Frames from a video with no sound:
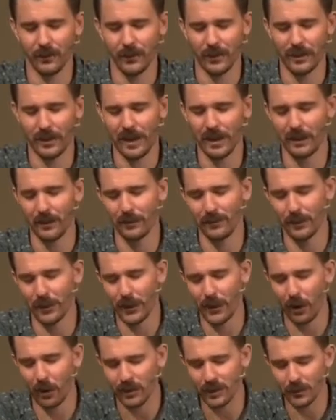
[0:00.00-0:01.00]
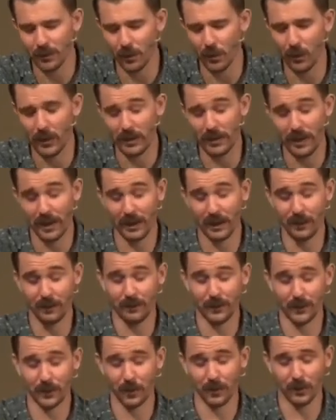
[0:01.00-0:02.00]
We thank you for the gospel. We thank you
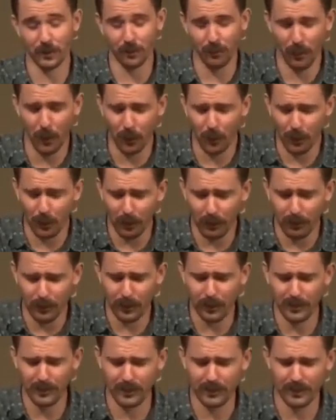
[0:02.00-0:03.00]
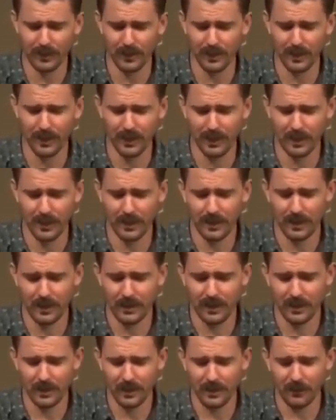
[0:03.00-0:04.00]
for John's prologue.
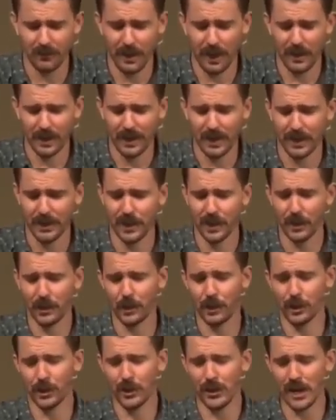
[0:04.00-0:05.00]
Father, continue to